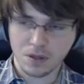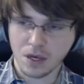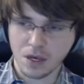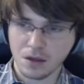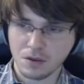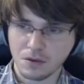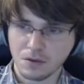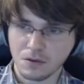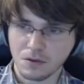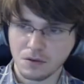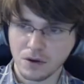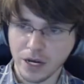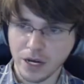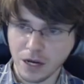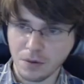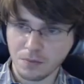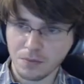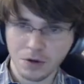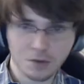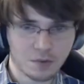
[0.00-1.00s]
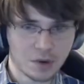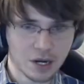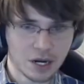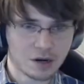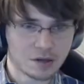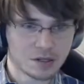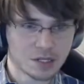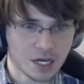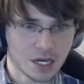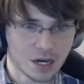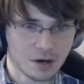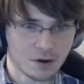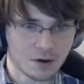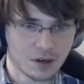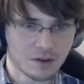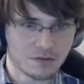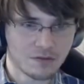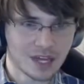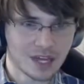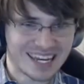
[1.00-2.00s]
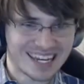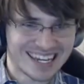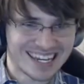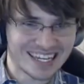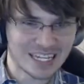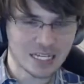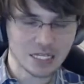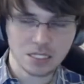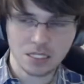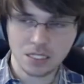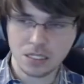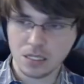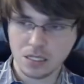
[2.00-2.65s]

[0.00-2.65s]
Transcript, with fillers: you help your parents out if they need it.